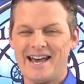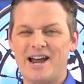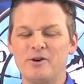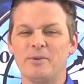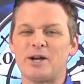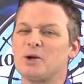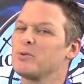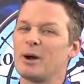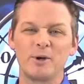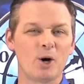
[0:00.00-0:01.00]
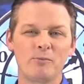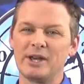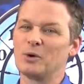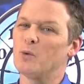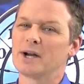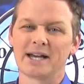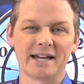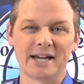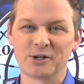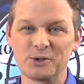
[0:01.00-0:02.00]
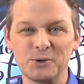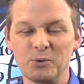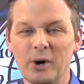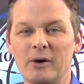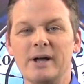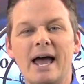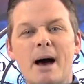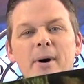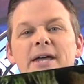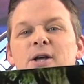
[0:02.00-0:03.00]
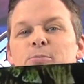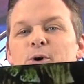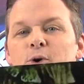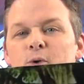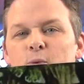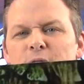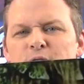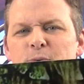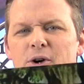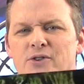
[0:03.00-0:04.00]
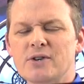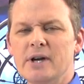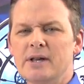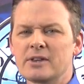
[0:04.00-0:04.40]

Hey everybody, you're probably home thinking, what can I do? Well, how about get a book? Read your books.